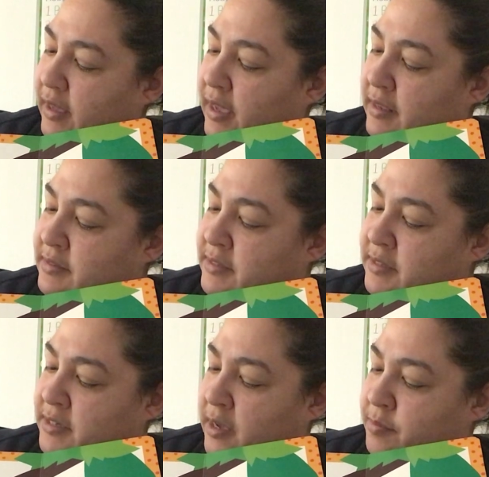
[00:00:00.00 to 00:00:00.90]
and
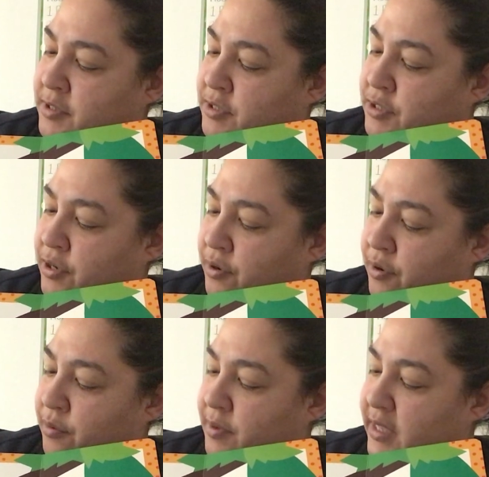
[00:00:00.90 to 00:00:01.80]
stubbed
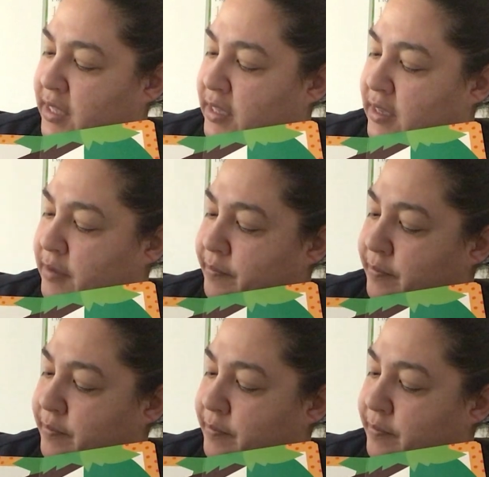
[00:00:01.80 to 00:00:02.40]
toe E